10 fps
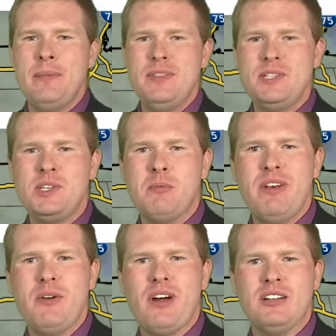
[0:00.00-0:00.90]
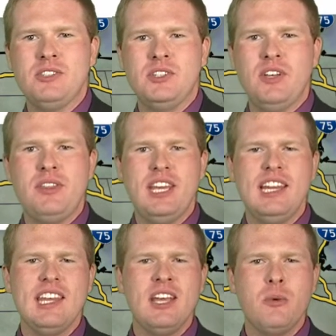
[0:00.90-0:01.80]
This is meteorologist Nathan
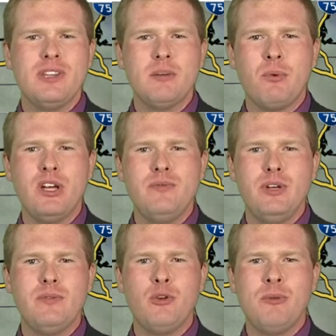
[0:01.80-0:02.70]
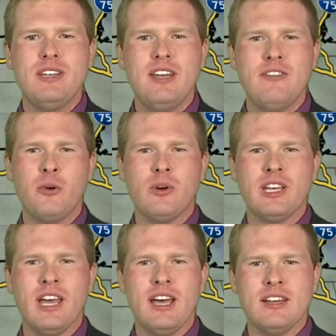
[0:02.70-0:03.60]
Gindley here with a preview of your Monday
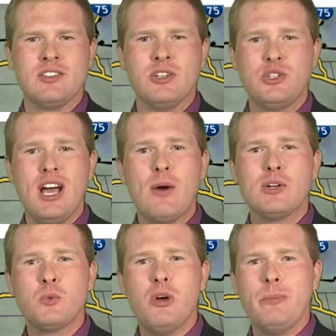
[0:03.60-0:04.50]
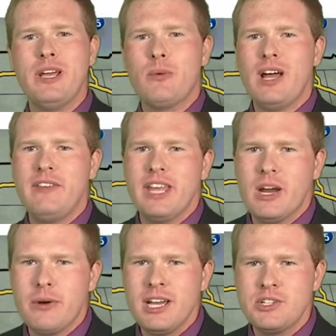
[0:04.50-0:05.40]
forecast. Showers will be around the
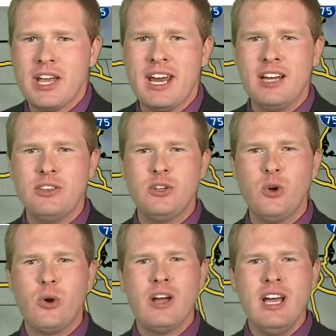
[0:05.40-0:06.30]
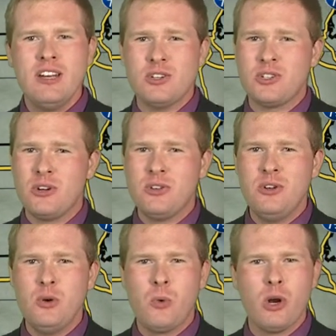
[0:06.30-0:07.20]
area as you head out the door to start the
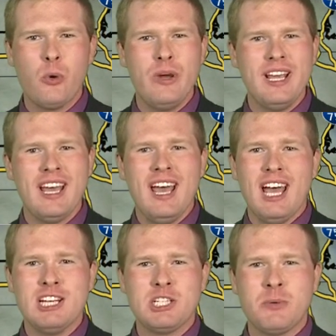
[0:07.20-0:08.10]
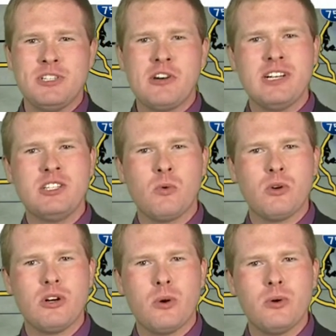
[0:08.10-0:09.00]
new work week. As you're returning to
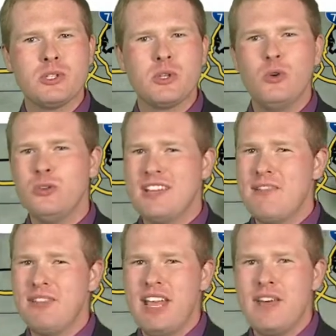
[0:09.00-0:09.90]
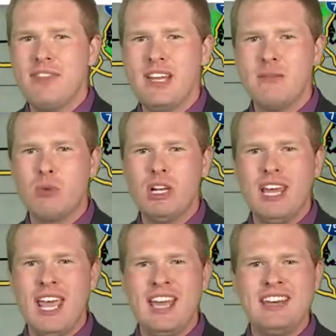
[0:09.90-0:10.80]
work or school, definitely have the umbrella
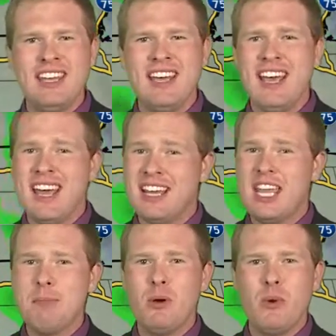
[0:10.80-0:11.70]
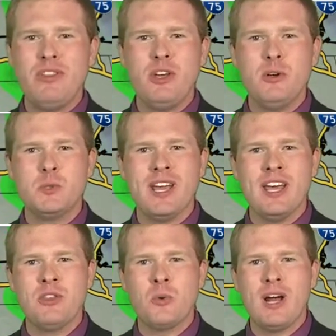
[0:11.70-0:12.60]
handy and keep it with you as we
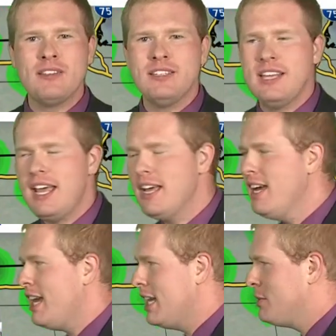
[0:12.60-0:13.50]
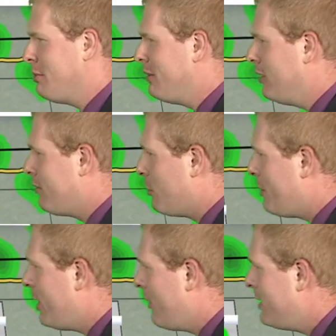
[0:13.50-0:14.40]
head throughout the day, as we will look for
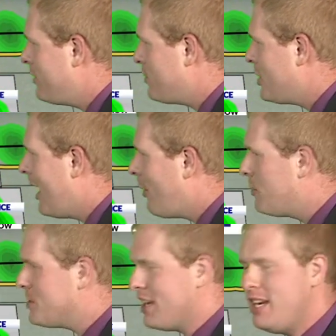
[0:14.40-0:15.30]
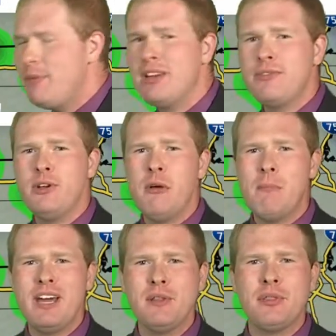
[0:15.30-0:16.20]
periods of showers and even a few
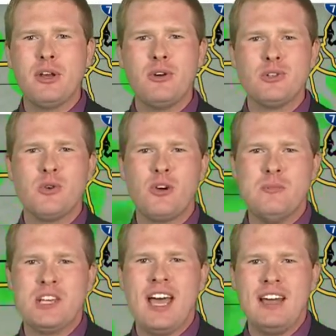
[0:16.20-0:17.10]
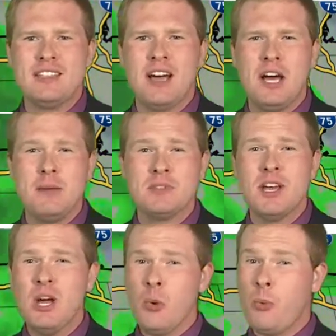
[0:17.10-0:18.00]
embedded thunderstorms at times.
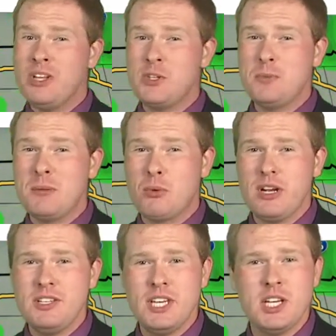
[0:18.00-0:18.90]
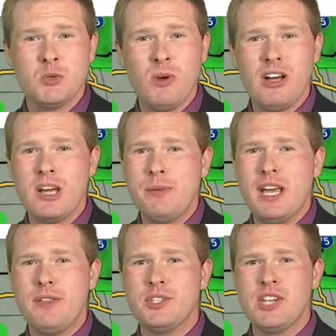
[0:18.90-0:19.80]
Winds will be breezy as well, coming
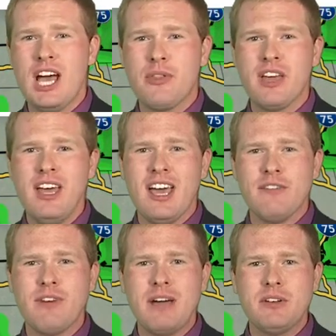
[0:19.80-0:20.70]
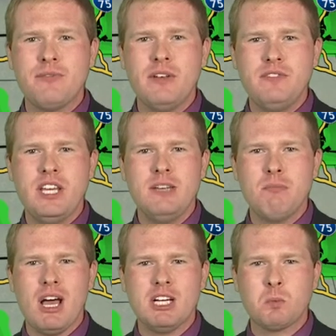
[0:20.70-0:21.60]
out of the south at 5 to 15
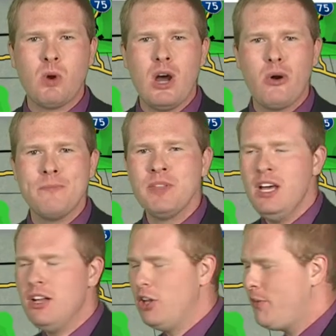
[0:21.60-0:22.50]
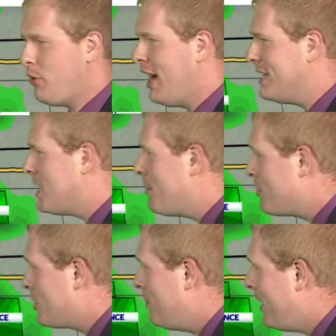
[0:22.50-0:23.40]
miles per hour. Look for high
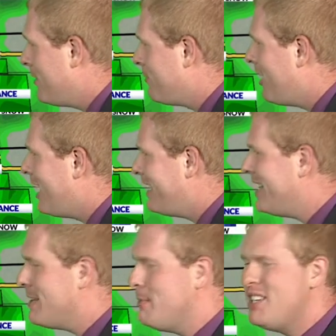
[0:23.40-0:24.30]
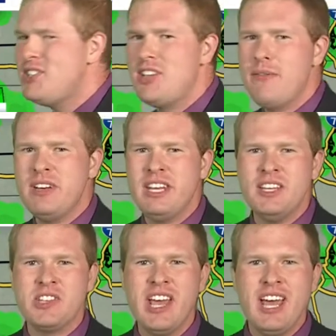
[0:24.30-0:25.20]
temperatures to be confined into the
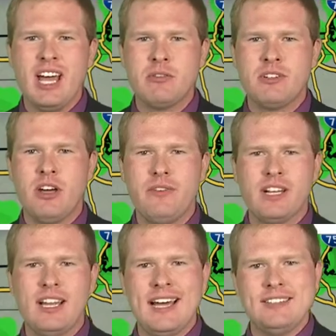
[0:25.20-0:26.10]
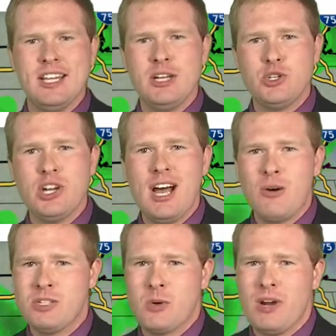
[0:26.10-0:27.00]
mid-70s as a result of the clouds and
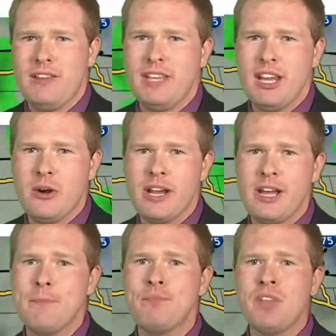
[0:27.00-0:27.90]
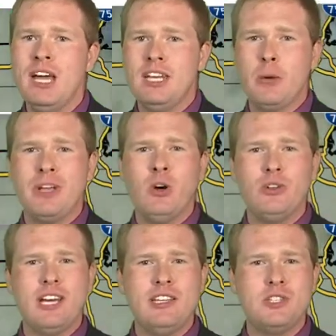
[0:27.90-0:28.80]
showers around the area. Now, we
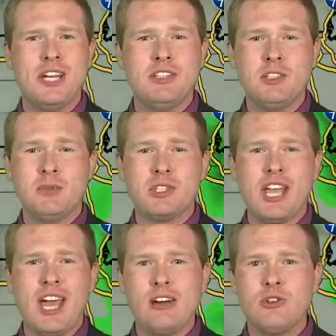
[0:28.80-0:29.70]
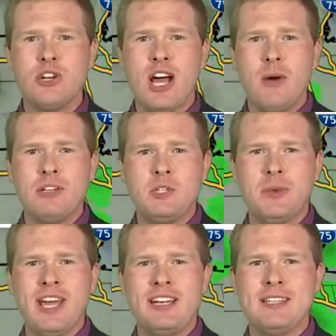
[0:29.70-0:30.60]
hold on the chances for scattered showers as we
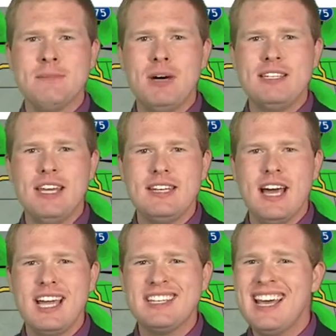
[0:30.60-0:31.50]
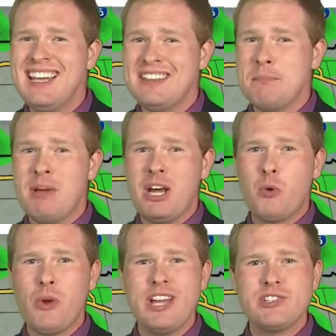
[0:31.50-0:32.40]
head into Monday night. Then better
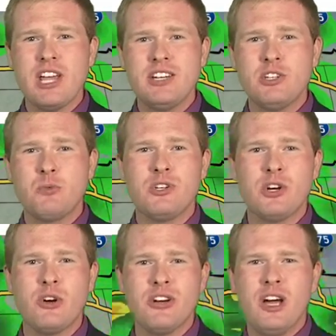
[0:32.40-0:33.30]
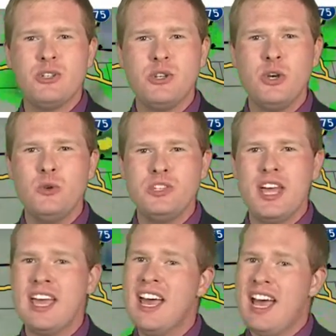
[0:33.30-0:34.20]
rain chances return on
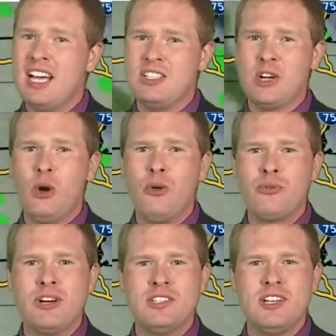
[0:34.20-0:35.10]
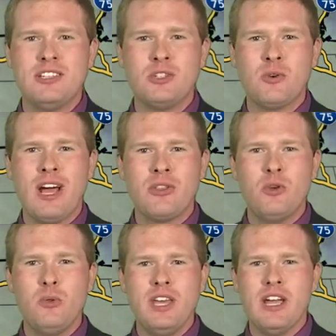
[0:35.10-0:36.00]
Tuesday as a cold front is set to track
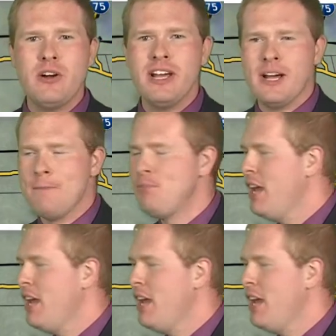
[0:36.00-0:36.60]
through the area.